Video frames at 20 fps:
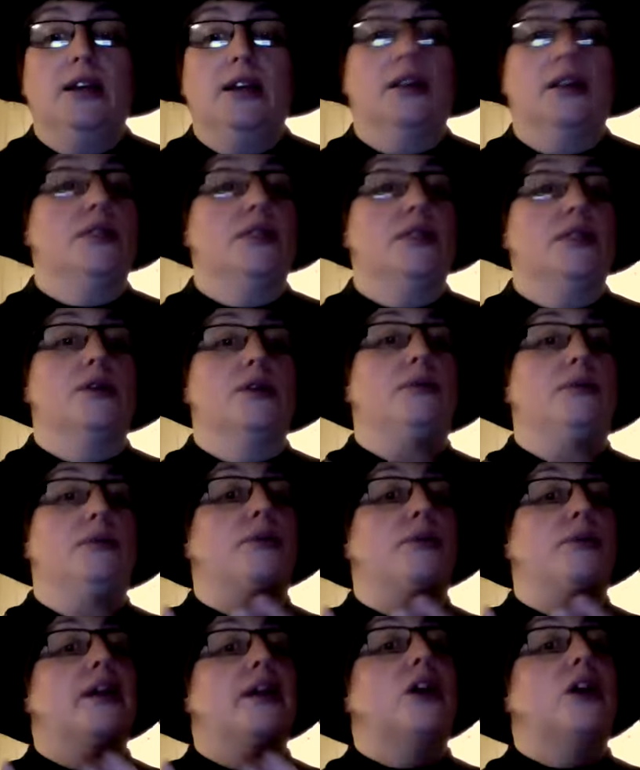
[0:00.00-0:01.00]
because he was able to
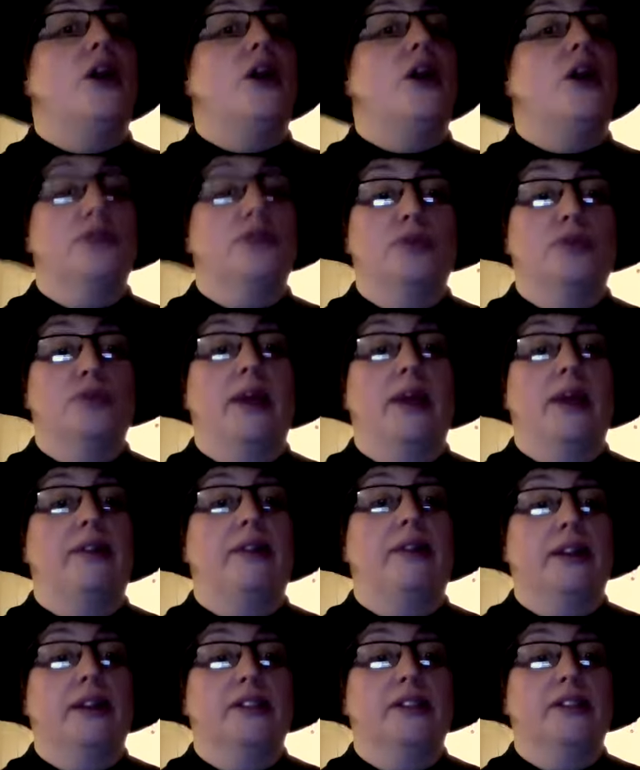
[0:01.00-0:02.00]
protect others from
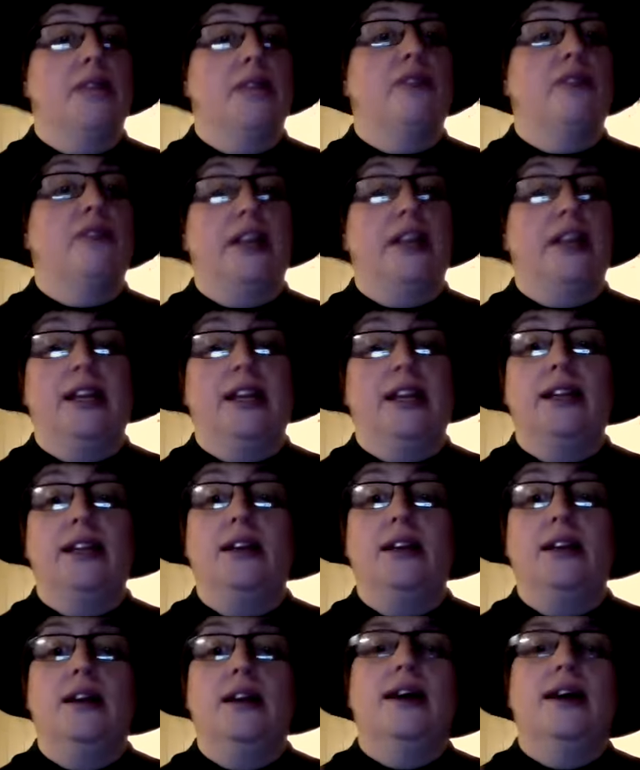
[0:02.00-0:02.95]
having the same fate he did.